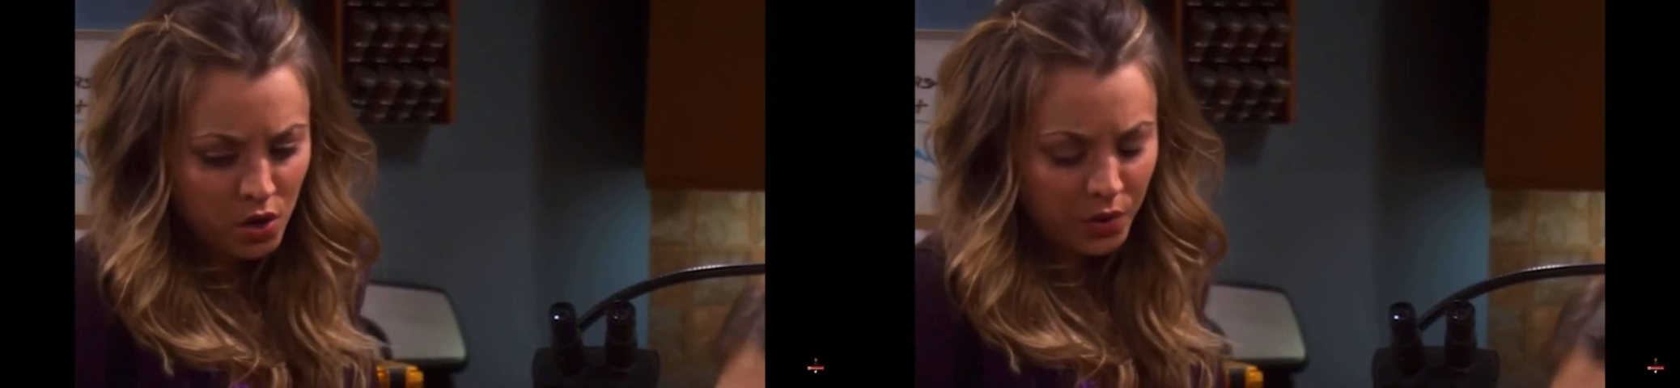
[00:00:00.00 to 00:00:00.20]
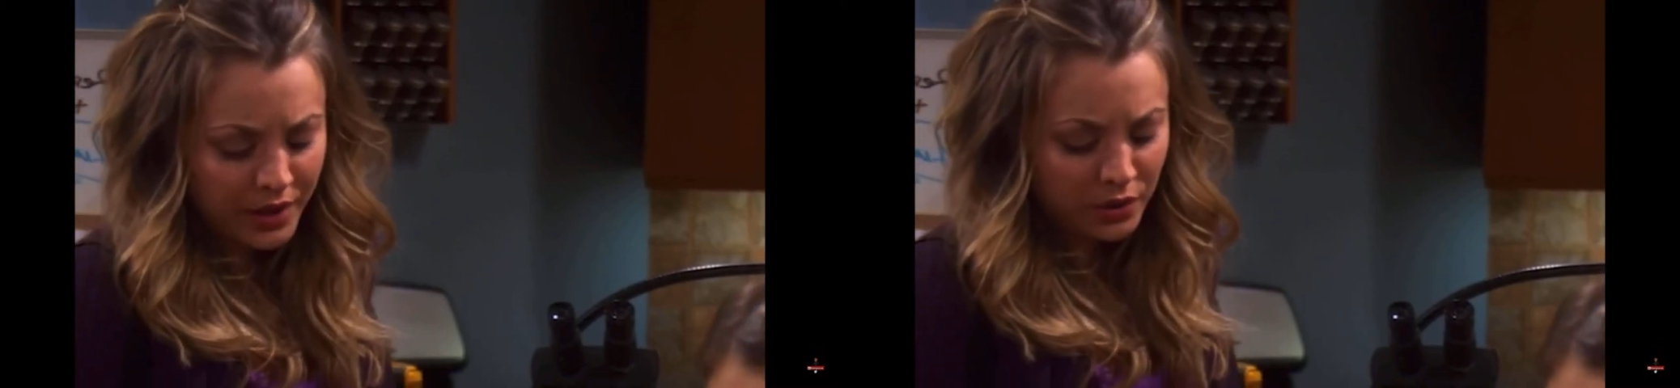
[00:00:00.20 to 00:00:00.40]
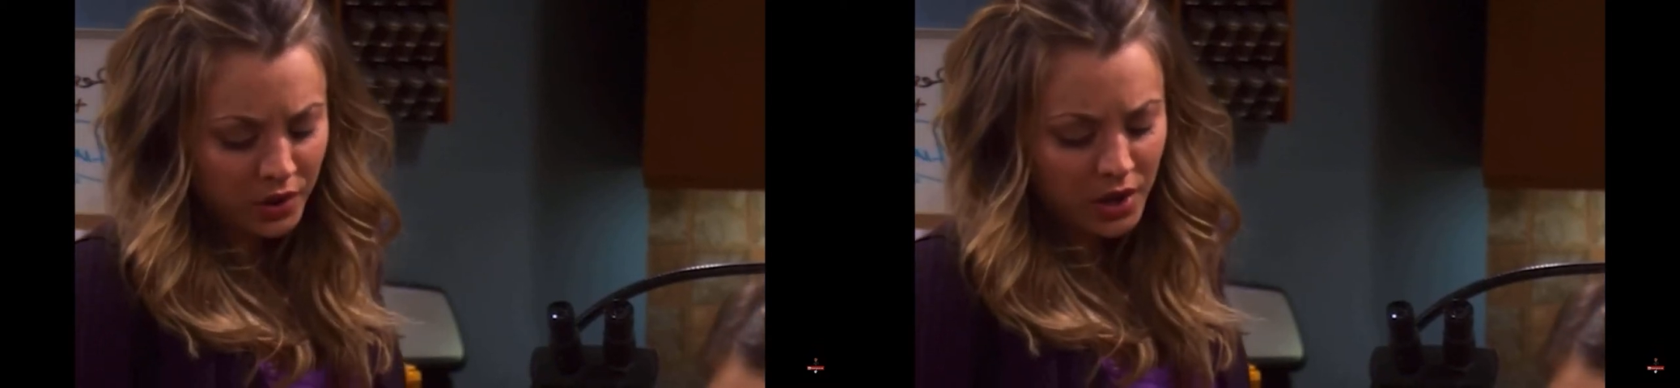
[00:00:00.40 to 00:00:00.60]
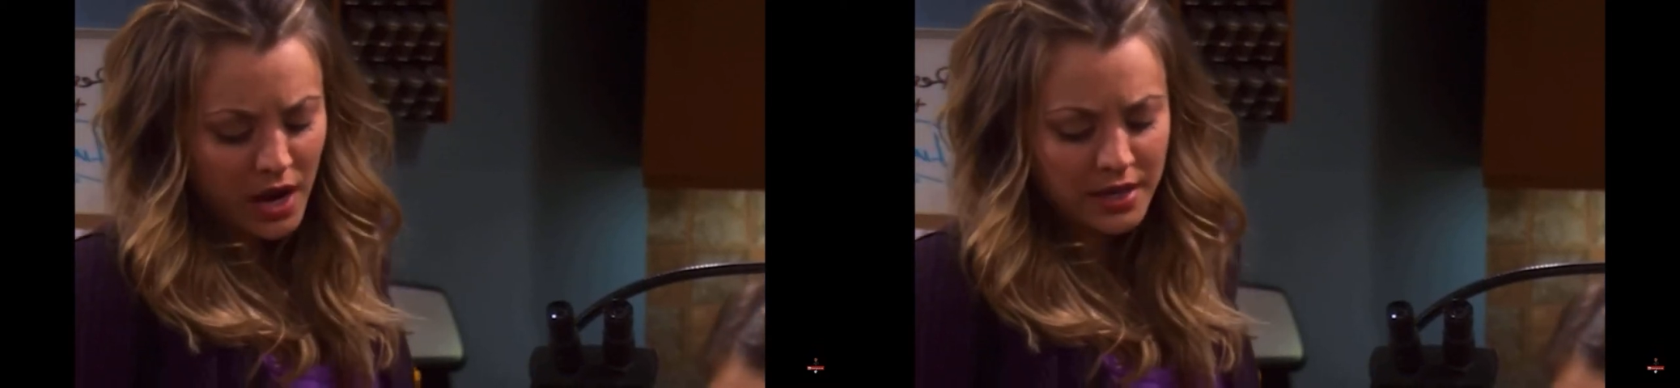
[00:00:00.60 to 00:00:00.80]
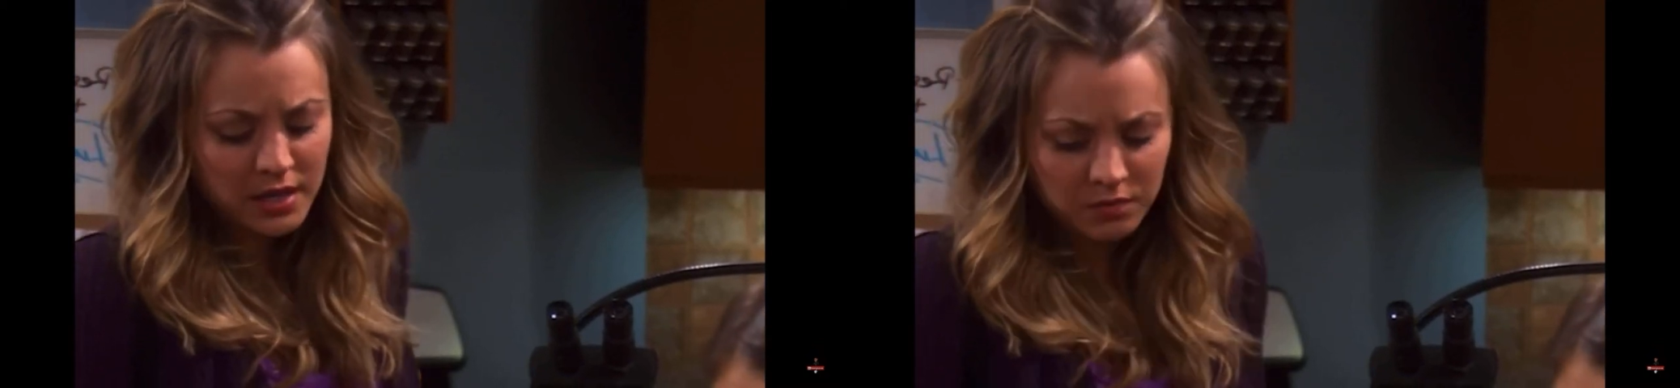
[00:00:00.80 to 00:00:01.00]
Okay, look,
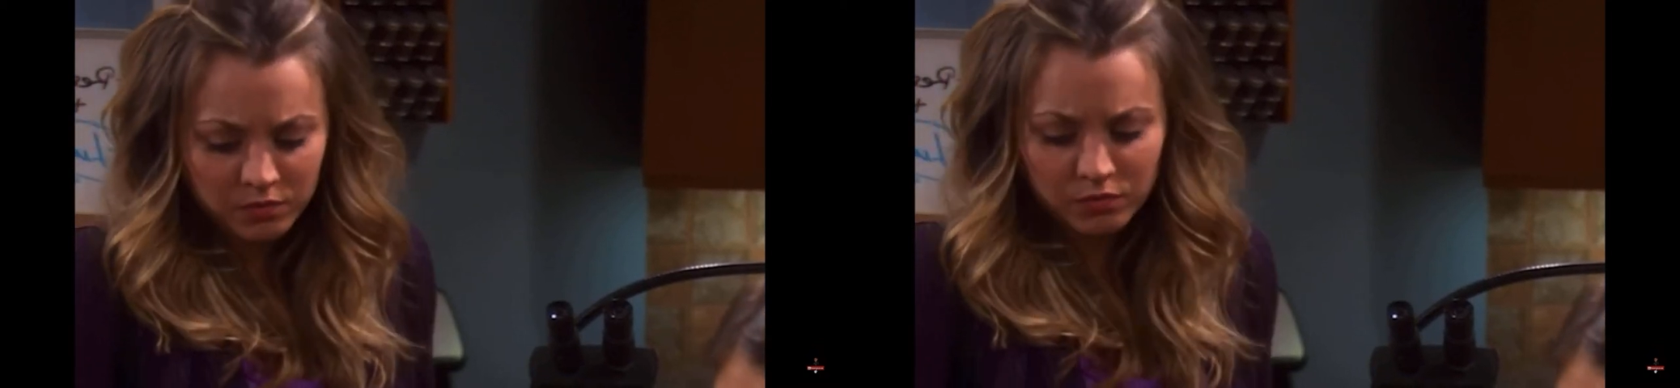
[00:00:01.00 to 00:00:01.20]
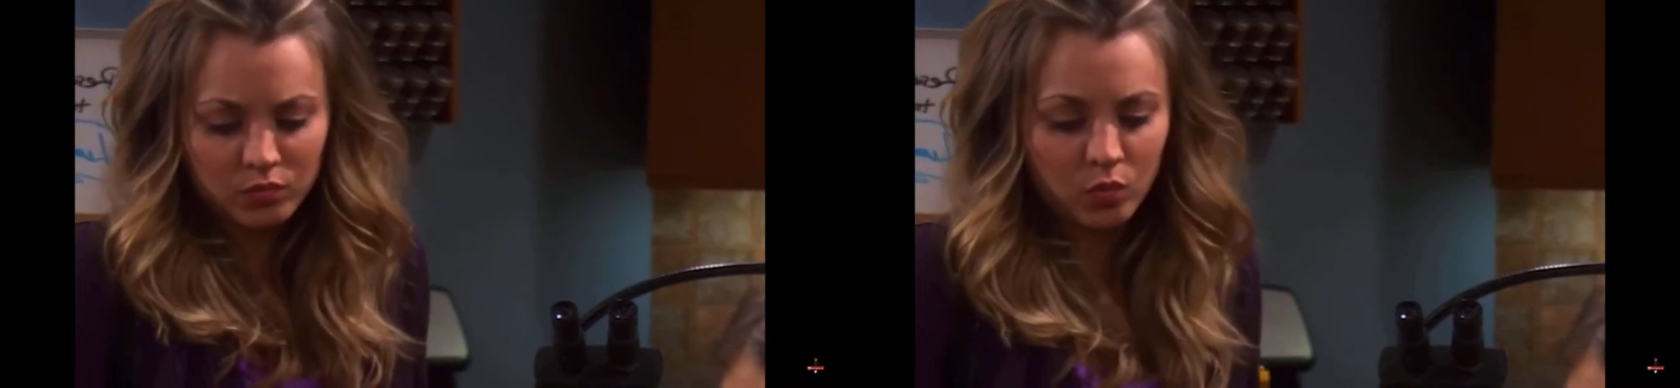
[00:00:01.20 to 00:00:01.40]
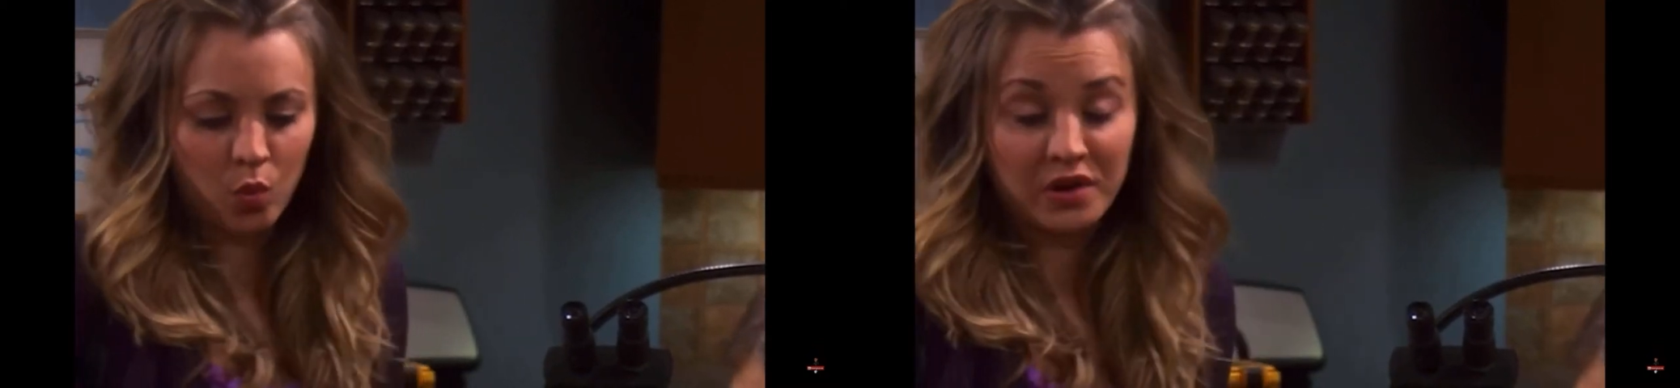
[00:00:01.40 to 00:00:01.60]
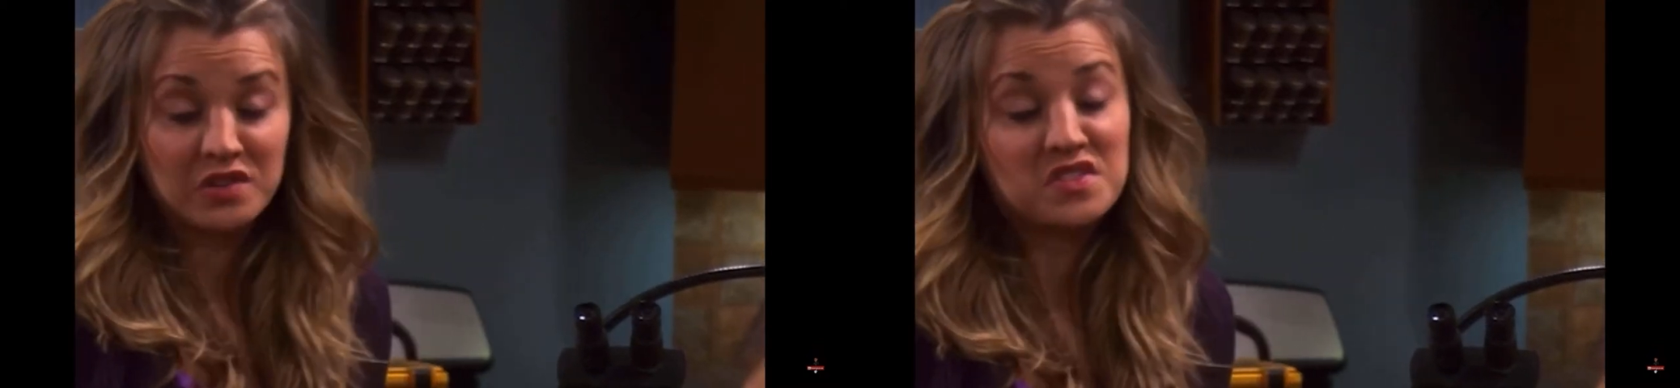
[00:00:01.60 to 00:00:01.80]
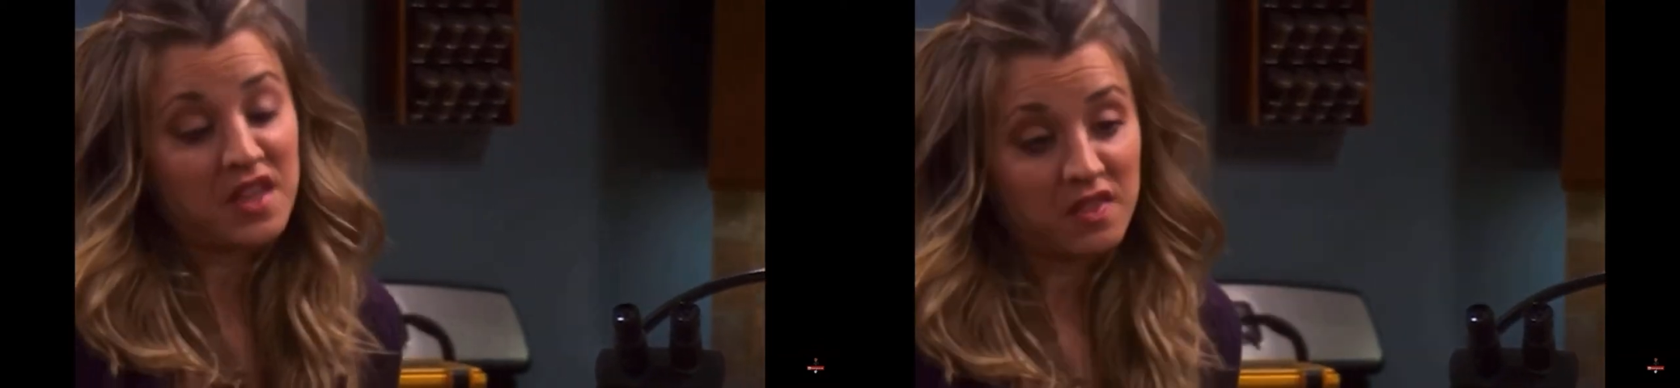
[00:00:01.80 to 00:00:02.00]
I didn't want
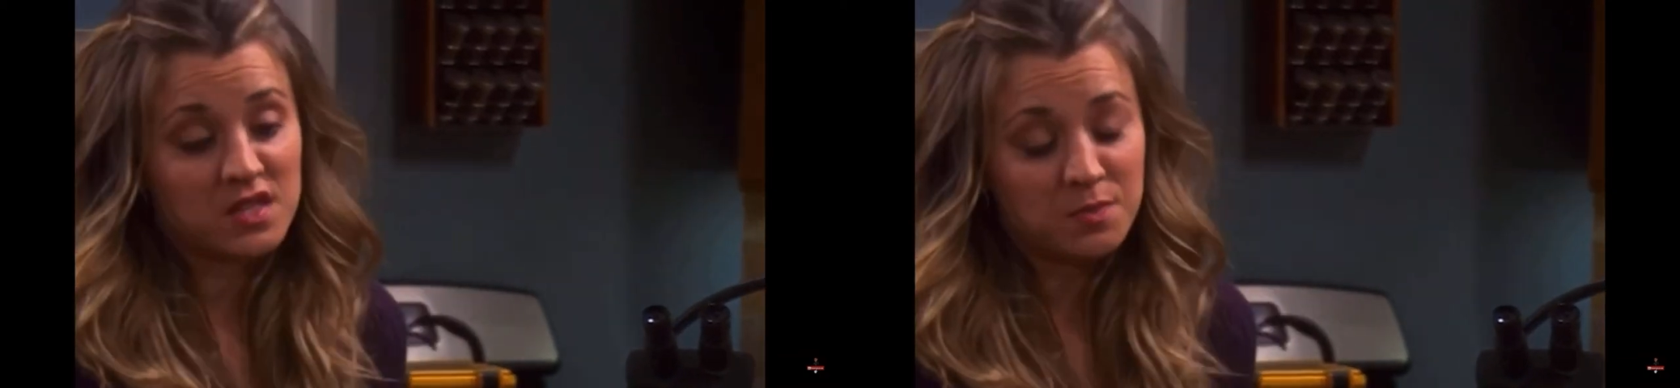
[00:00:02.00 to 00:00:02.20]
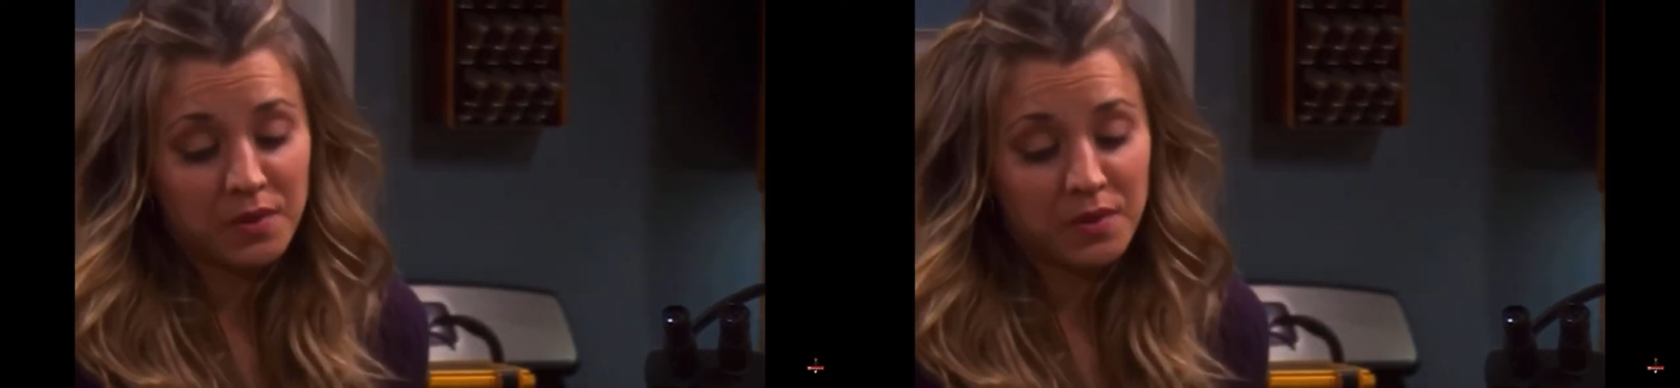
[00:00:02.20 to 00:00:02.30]
to say this,